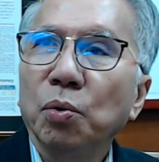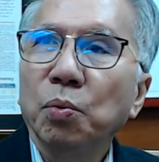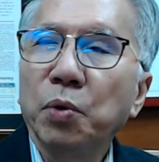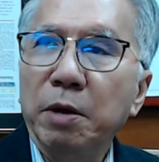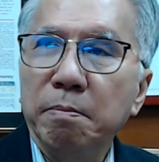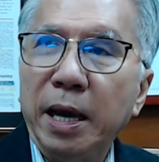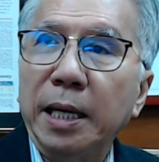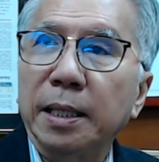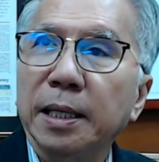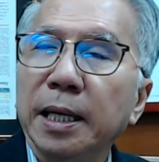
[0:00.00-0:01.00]
we make
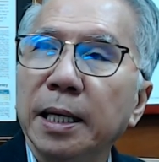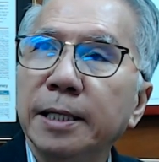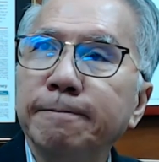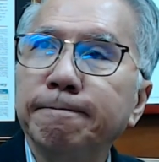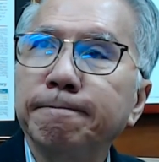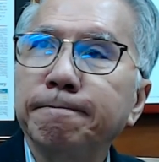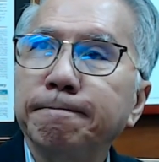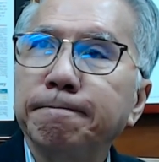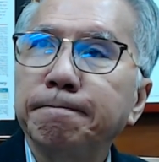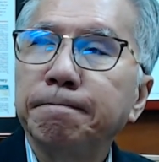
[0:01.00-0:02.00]
in
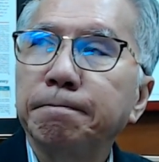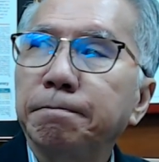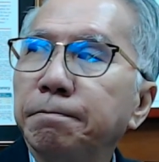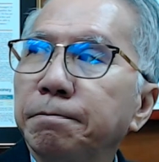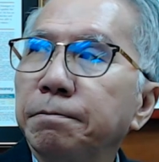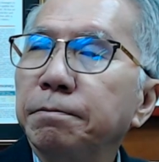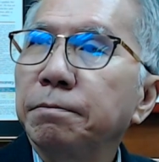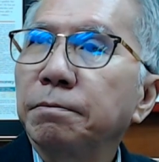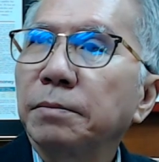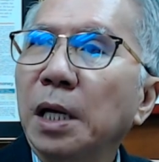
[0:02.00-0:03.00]

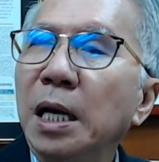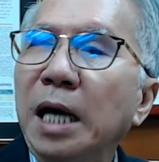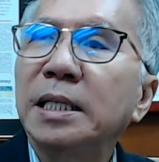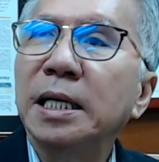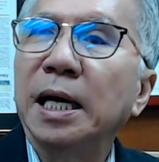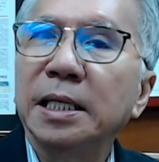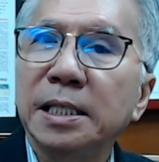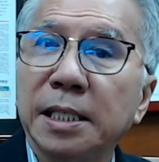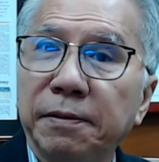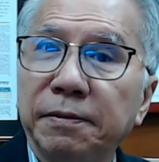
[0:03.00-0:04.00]

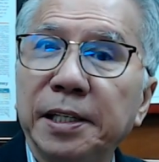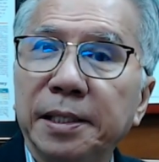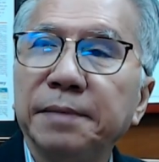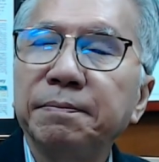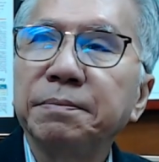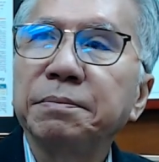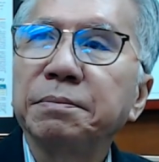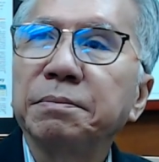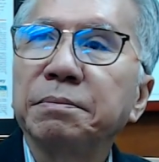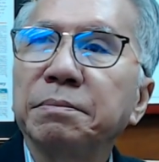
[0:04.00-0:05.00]
1997,
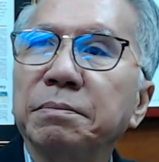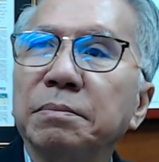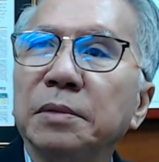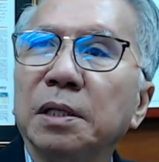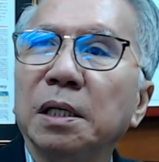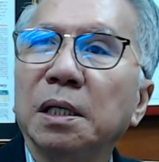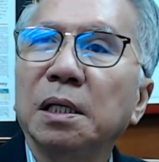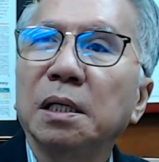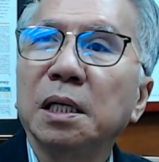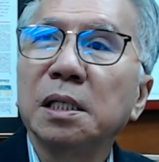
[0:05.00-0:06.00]

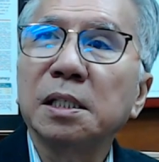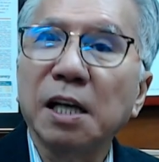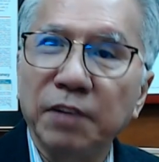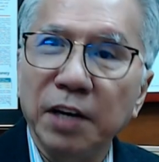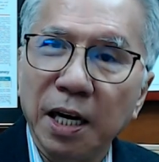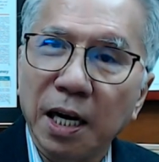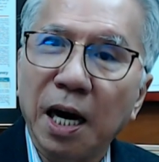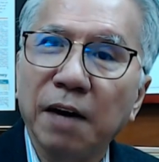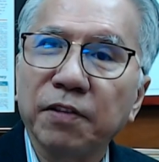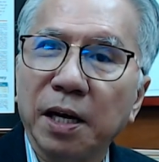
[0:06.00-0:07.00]
it's
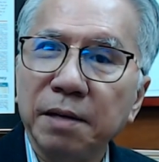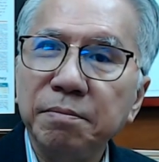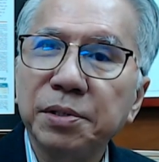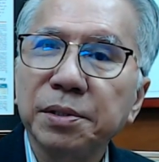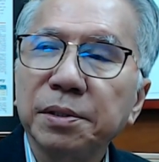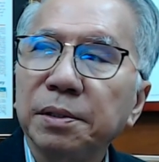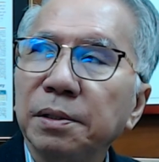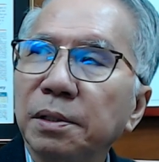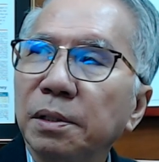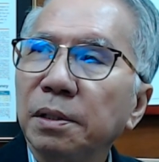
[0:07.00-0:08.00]
7.5 times,
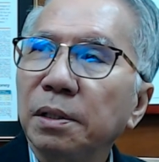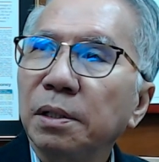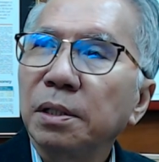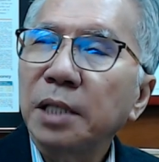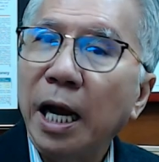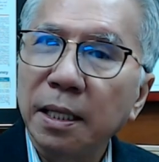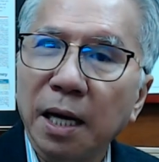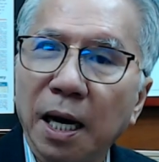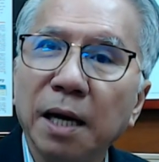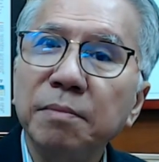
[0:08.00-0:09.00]
10
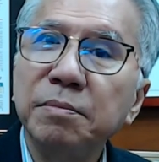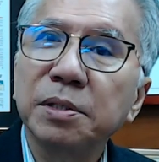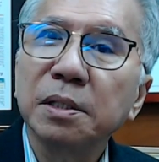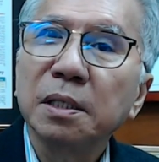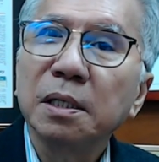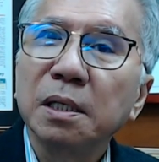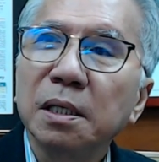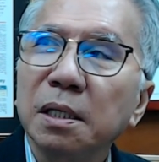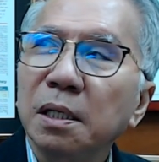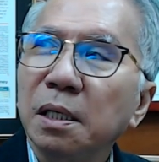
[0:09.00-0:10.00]
times,
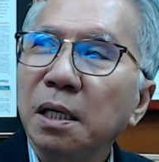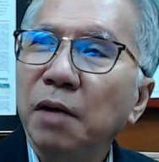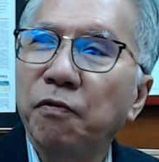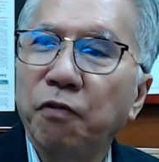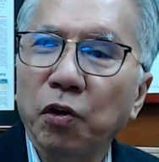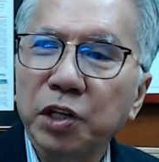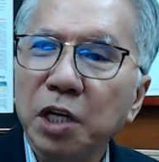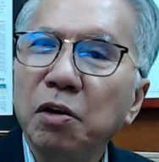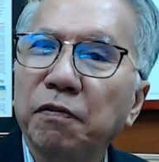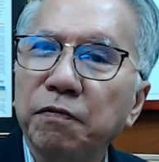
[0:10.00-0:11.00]
and
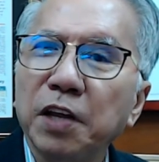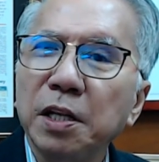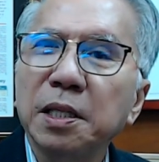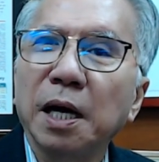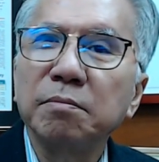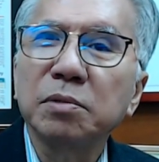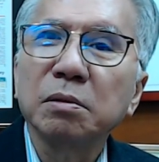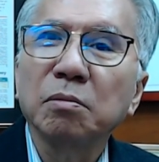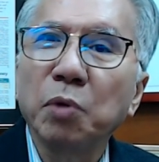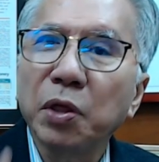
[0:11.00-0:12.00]
14 or 15 times
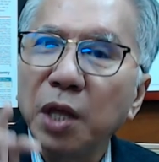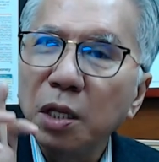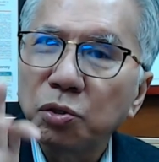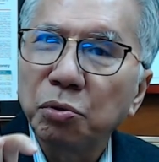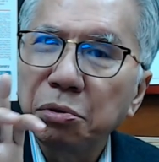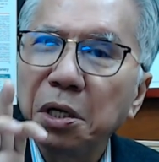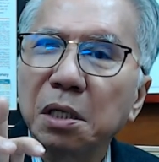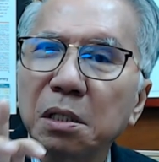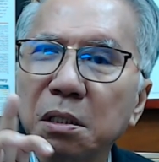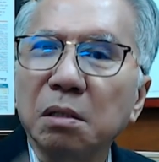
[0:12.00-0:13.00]
within 2
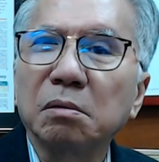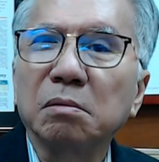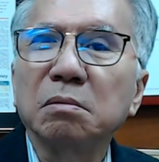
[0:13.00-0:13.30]
years, you know.